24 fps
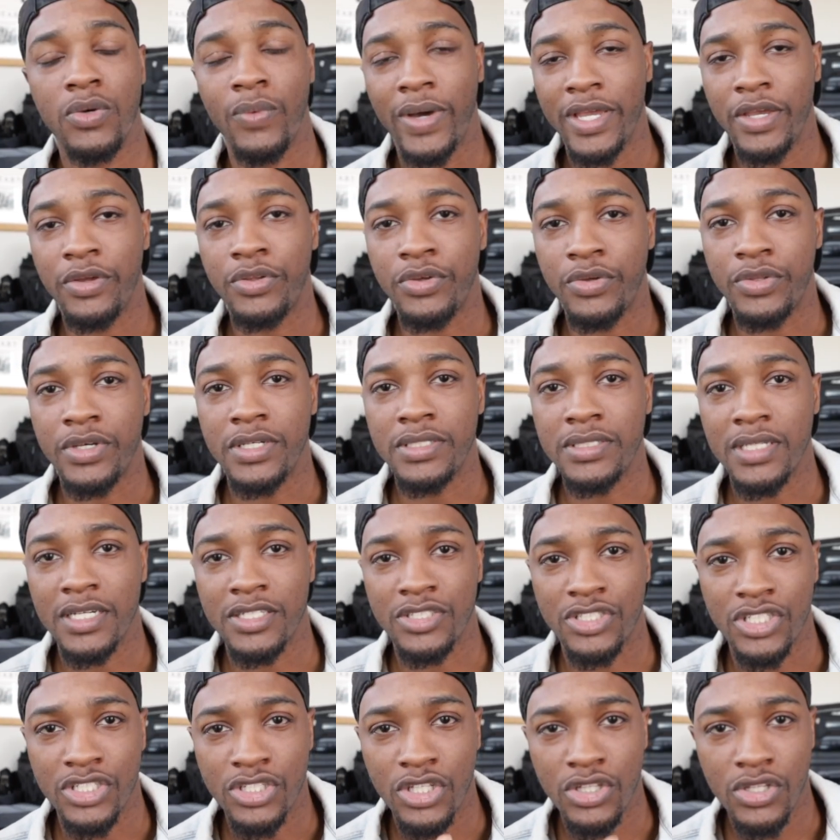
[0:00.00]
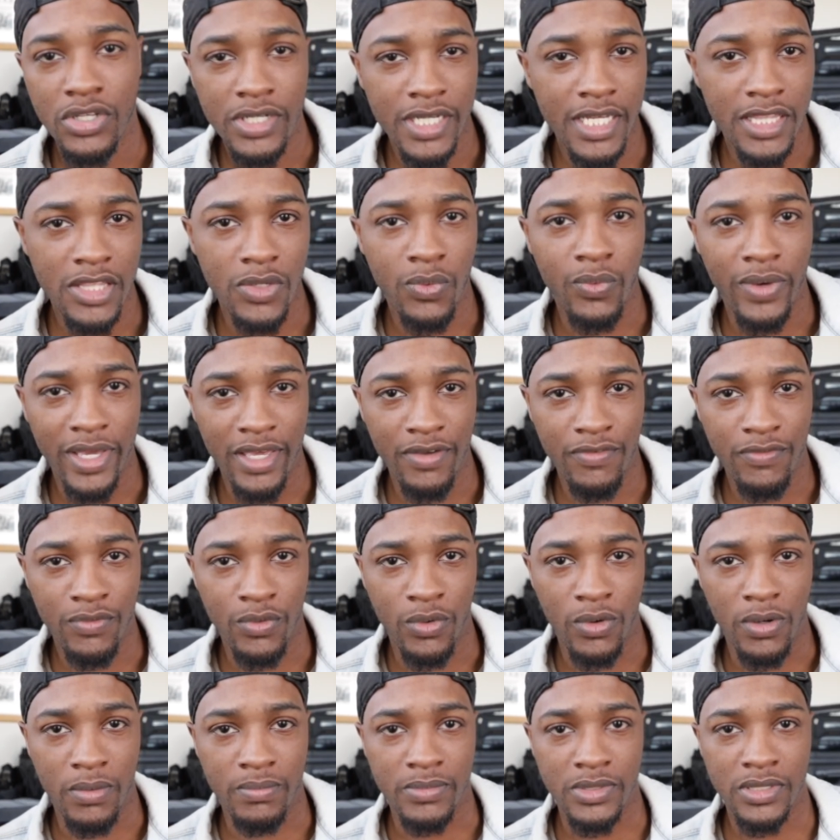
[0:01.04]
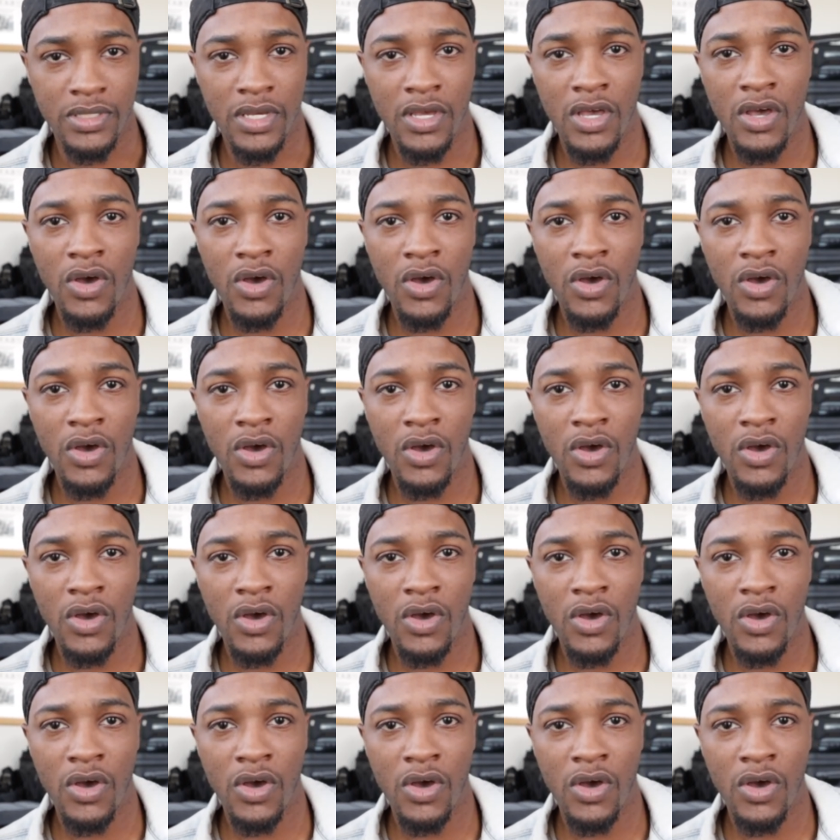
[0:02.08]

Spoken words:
way you do this is just look at the waveforms